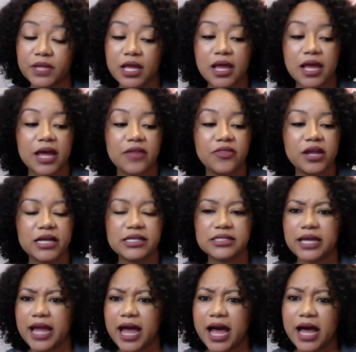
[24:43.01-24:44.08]
And then I
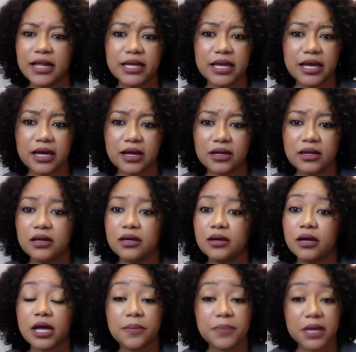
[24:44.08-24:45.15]
say, Alia,
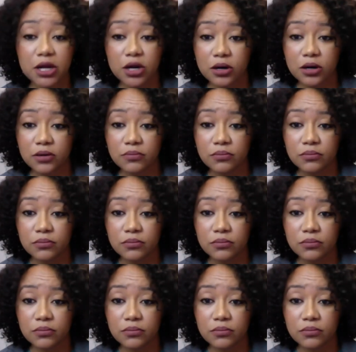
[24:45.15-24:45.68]
come here.